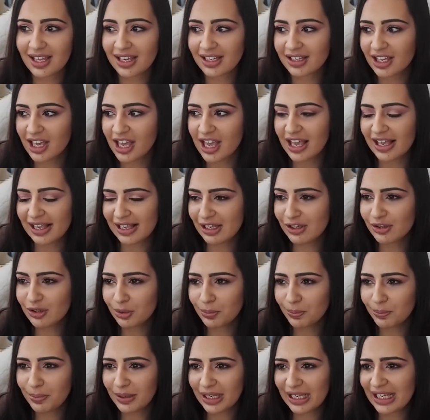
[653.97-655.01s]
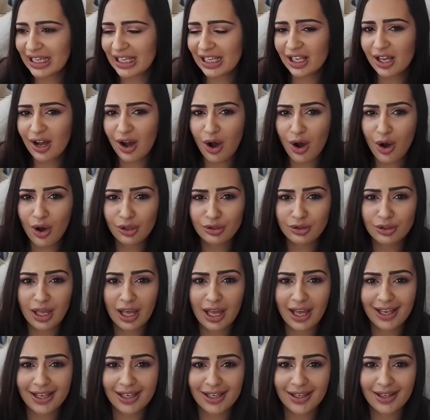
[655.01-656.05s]
Like it could be on
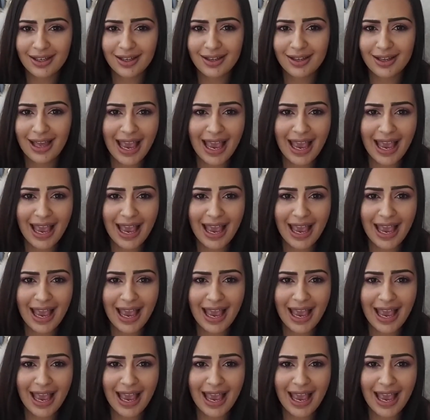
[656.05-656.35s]
like